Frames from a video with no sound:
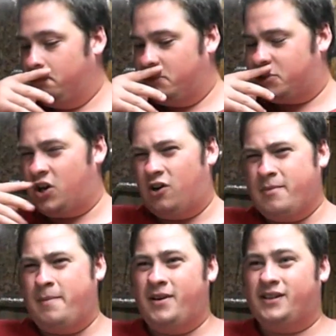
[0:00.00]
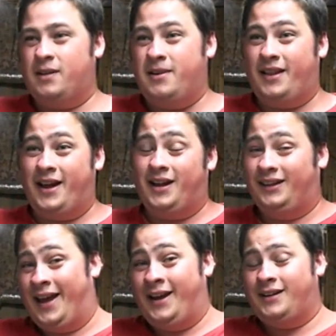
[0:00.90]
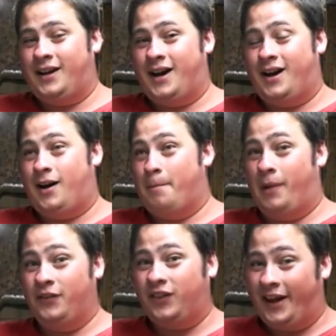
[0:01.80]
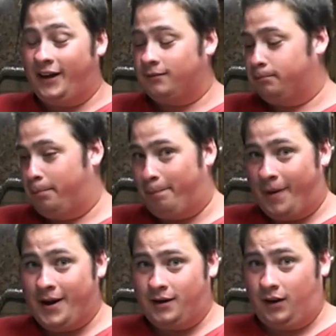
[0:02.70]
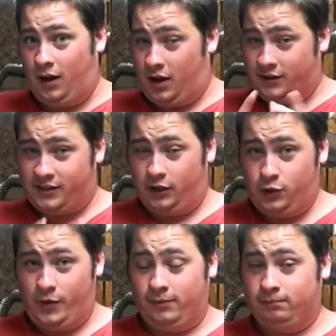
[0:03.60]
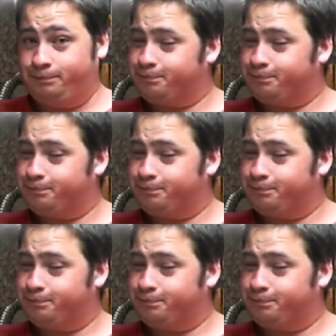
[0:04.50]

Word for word: So maybe it's going to be like a late, uh, a month late, but I'll still do it.